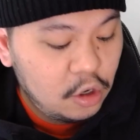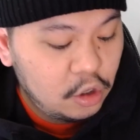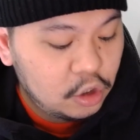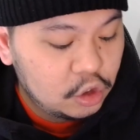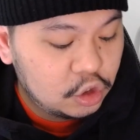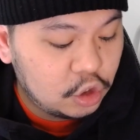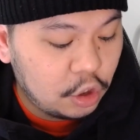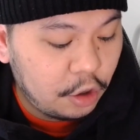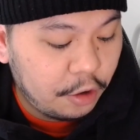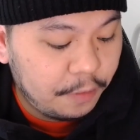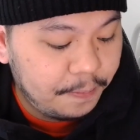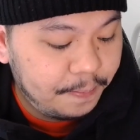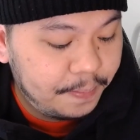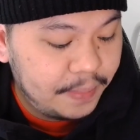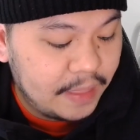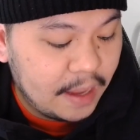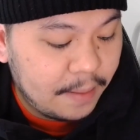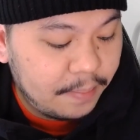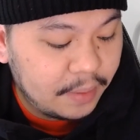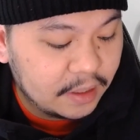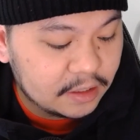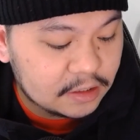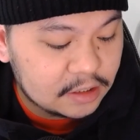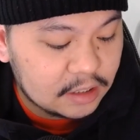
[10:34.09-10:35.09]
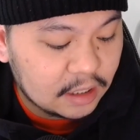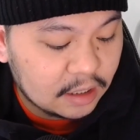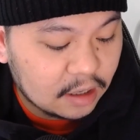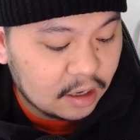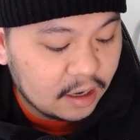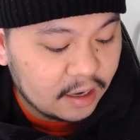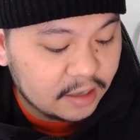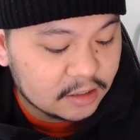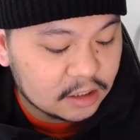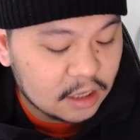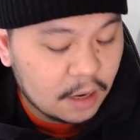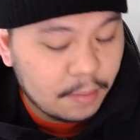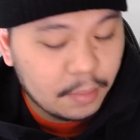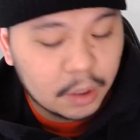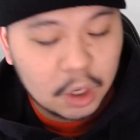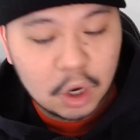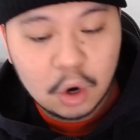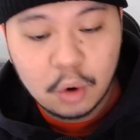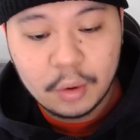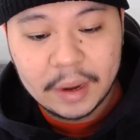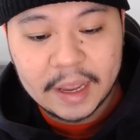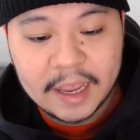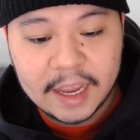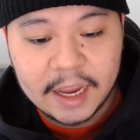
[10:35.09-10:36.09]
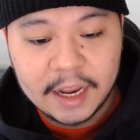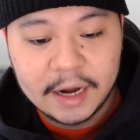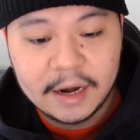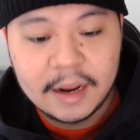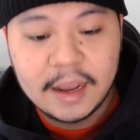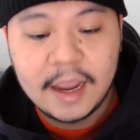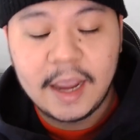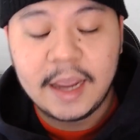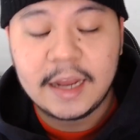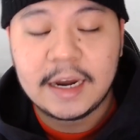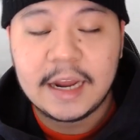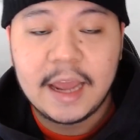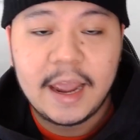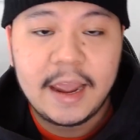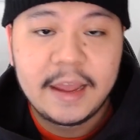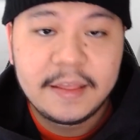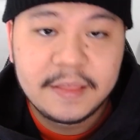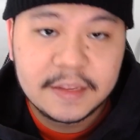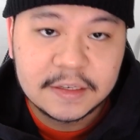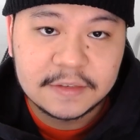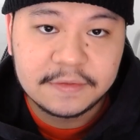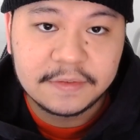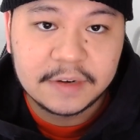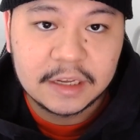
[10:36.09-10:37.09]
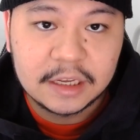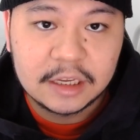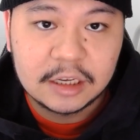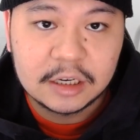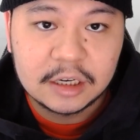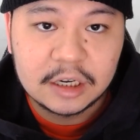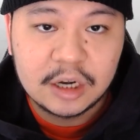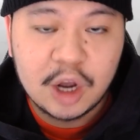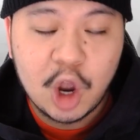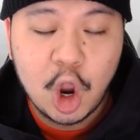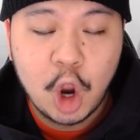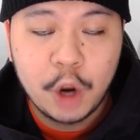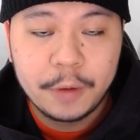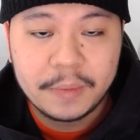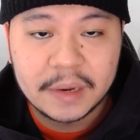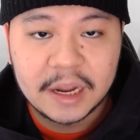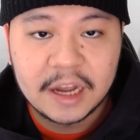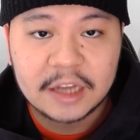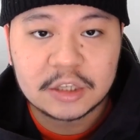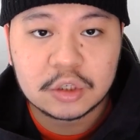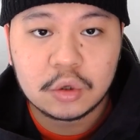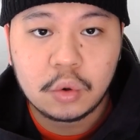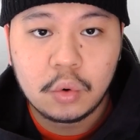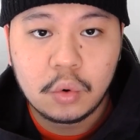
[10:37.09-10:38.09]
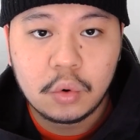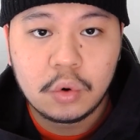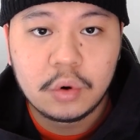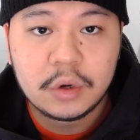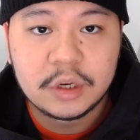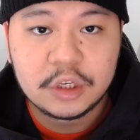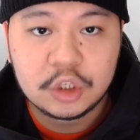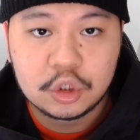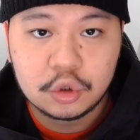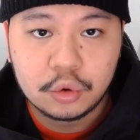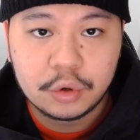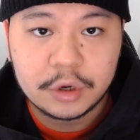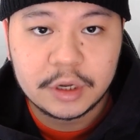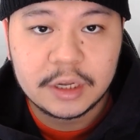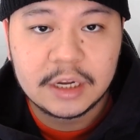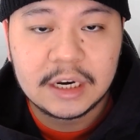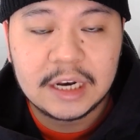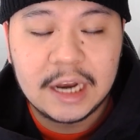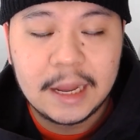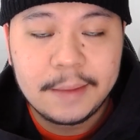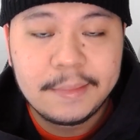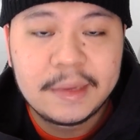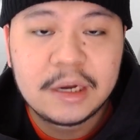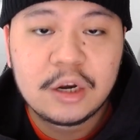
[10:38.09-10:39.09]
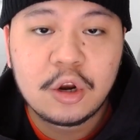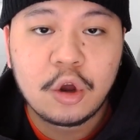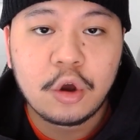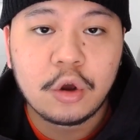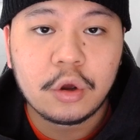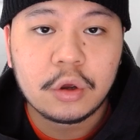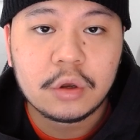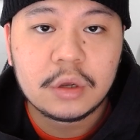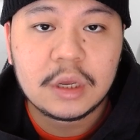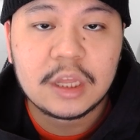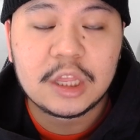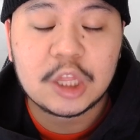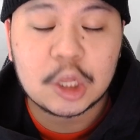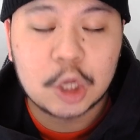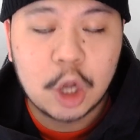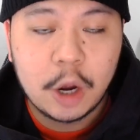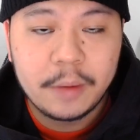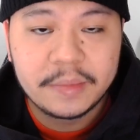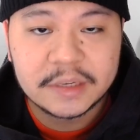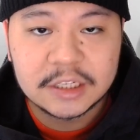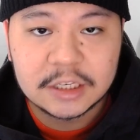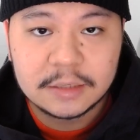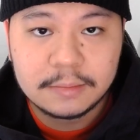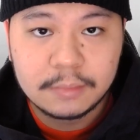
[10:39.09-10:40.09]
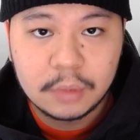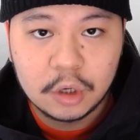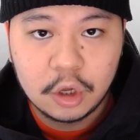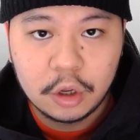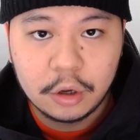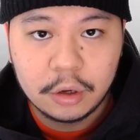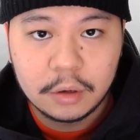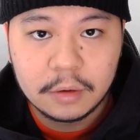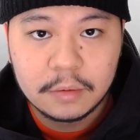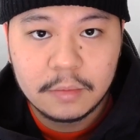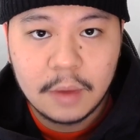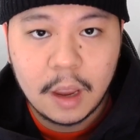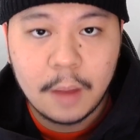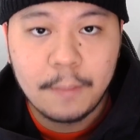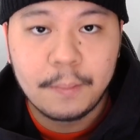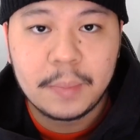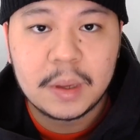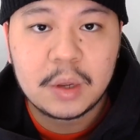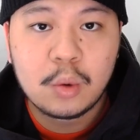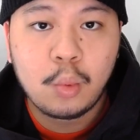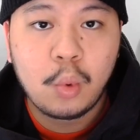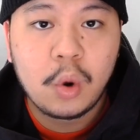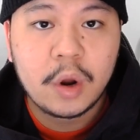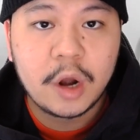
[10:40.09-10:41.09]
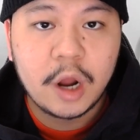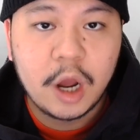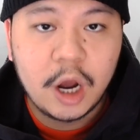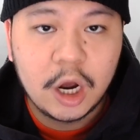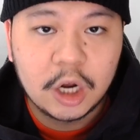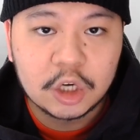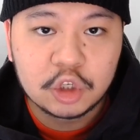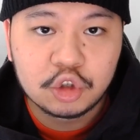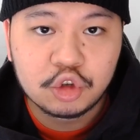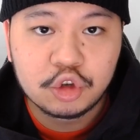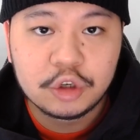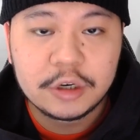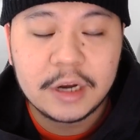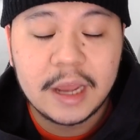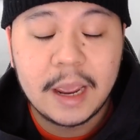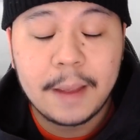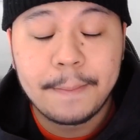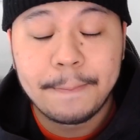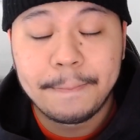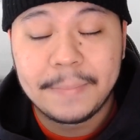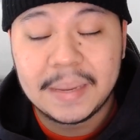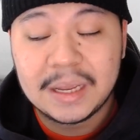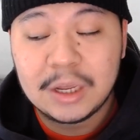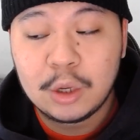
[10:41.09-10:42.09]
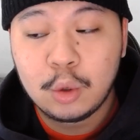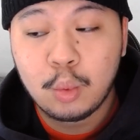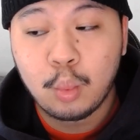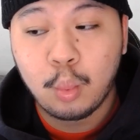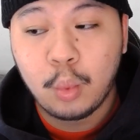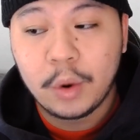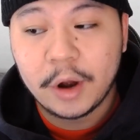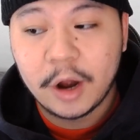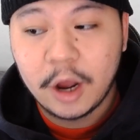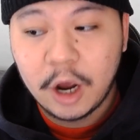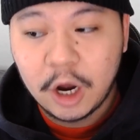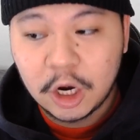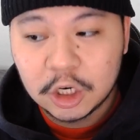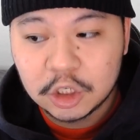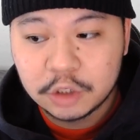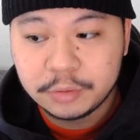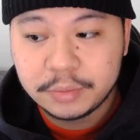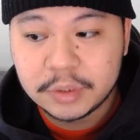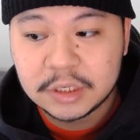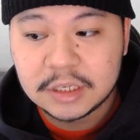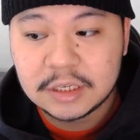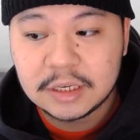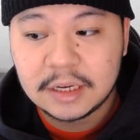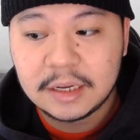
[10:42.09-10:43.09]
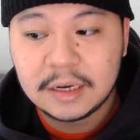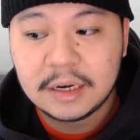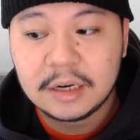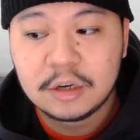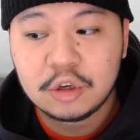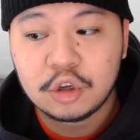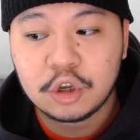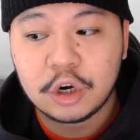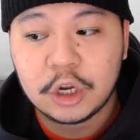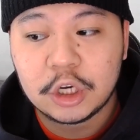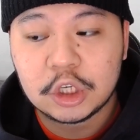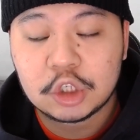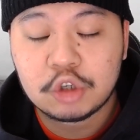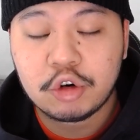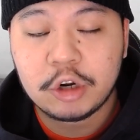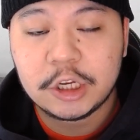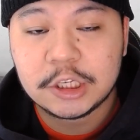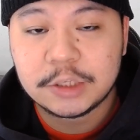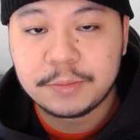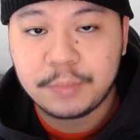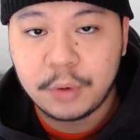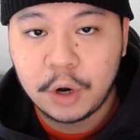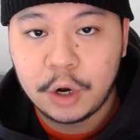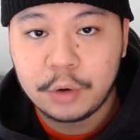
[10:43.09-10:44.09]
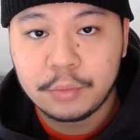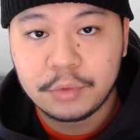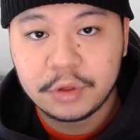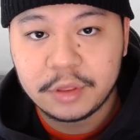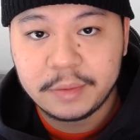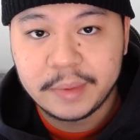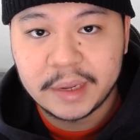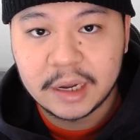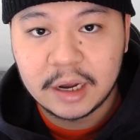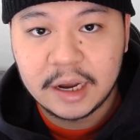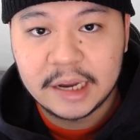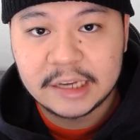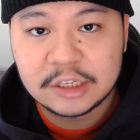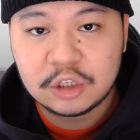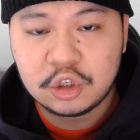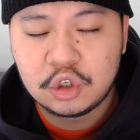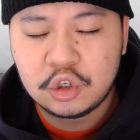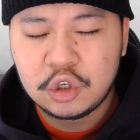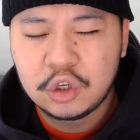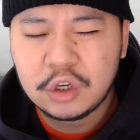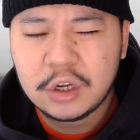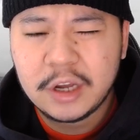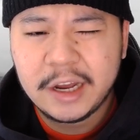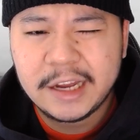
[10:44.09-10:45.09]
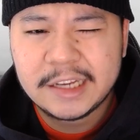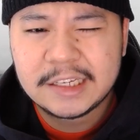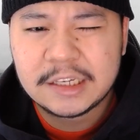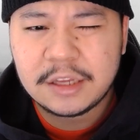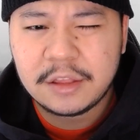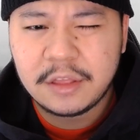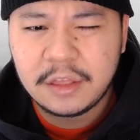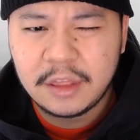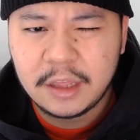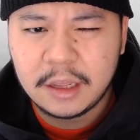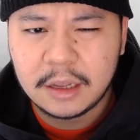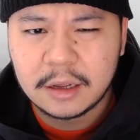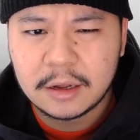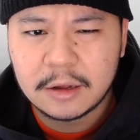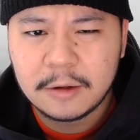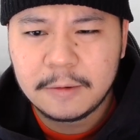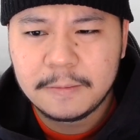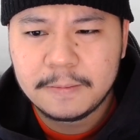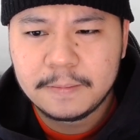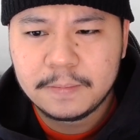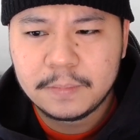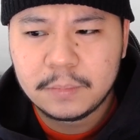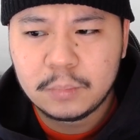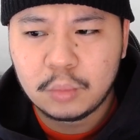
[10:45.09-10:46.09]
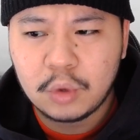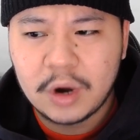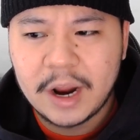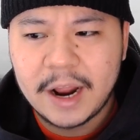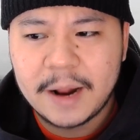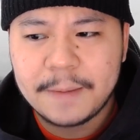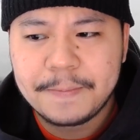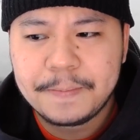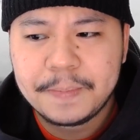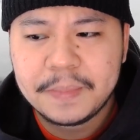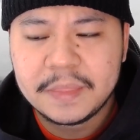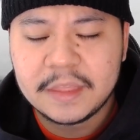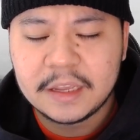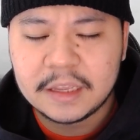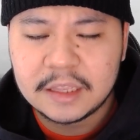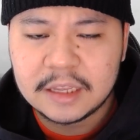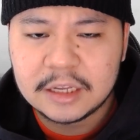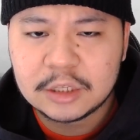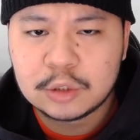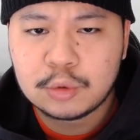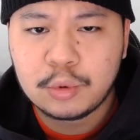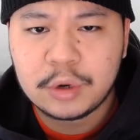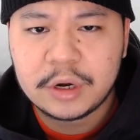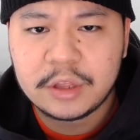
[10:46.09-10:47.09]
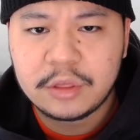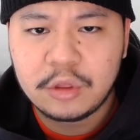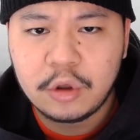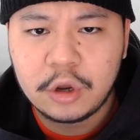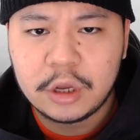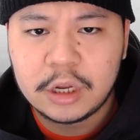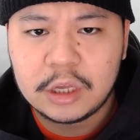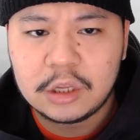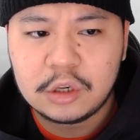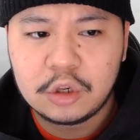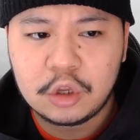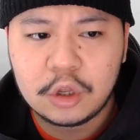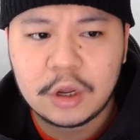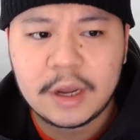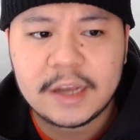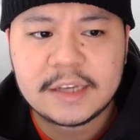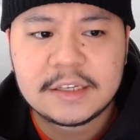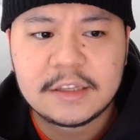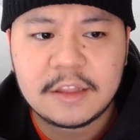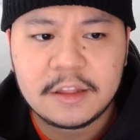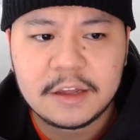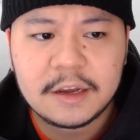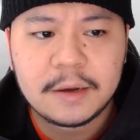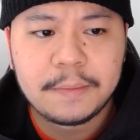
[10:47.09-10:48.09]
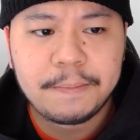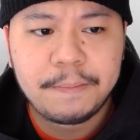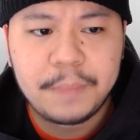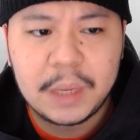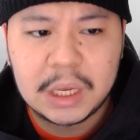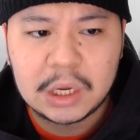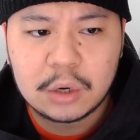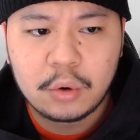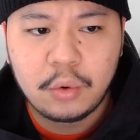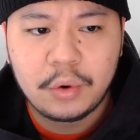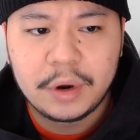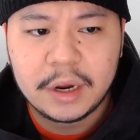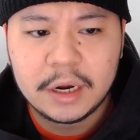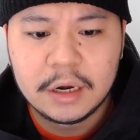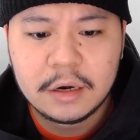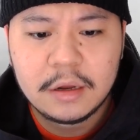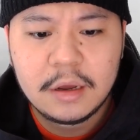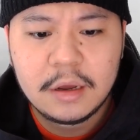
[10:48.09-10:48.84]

So that being said, guys, I'm gonna go ahead and end this video here. I hope you guys all enjoyed it. Let me know in the comments down below and be 100% you know, transparent with me, guys. Do you guys think, right, the year 2030, do you guys think Bitcoin